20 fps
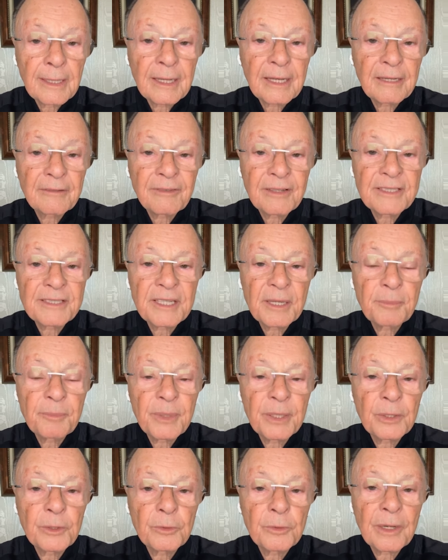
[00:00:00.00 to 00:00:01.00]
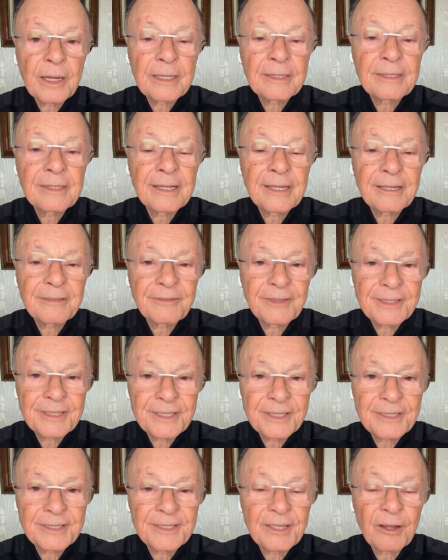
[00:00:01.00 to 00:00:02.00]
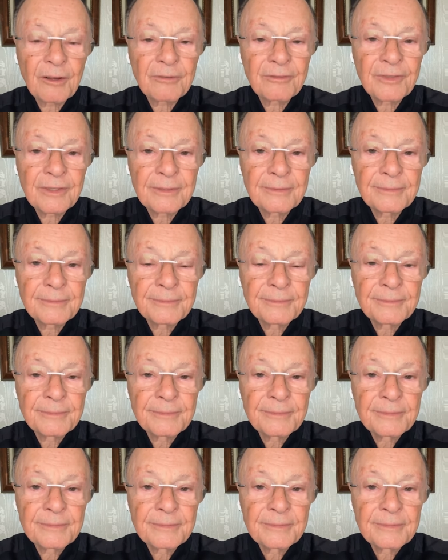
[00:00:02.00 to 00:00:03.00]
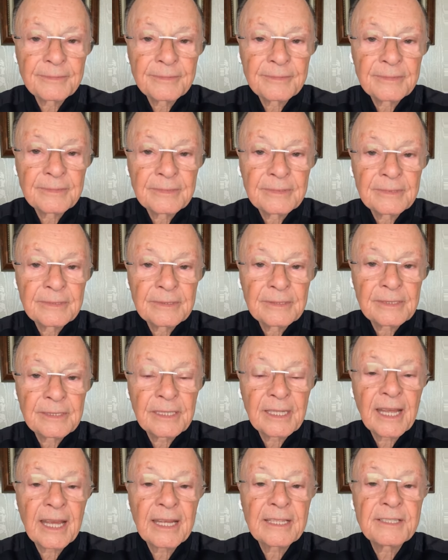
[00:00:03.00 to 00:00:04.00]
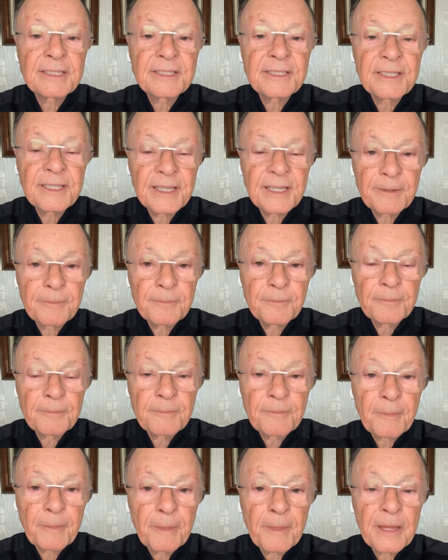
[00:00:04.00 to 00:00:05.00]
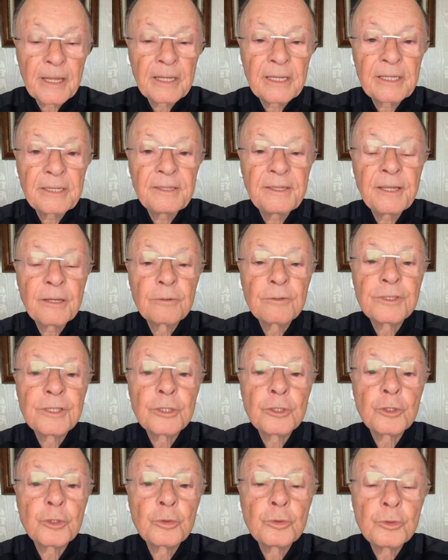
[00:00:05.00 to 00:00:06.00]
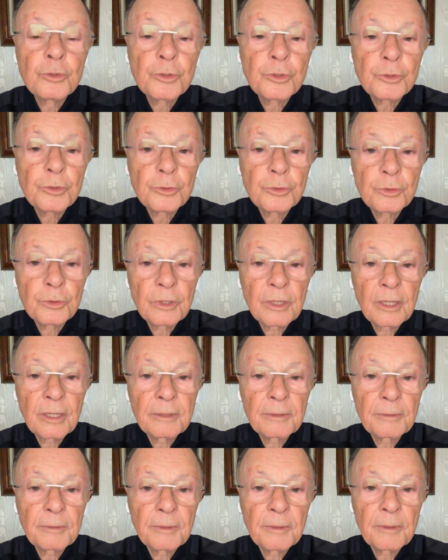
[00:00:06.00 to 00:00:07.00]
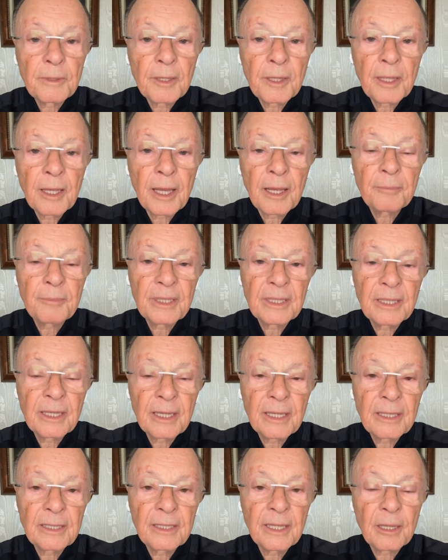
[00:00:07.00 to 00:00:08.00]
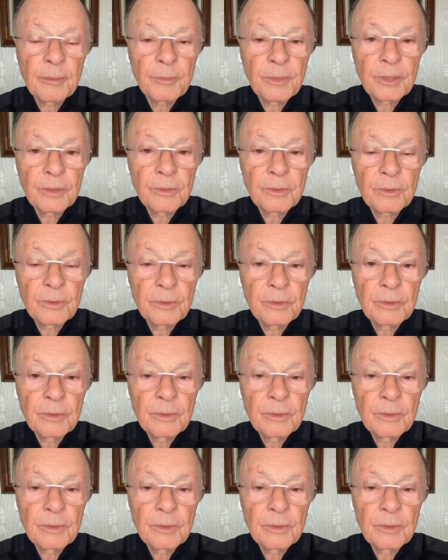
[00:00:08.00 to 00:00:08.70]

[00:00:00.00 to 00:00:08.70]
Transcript: they will be forgiven and they will be saved. Which means that God is fair, dear friends.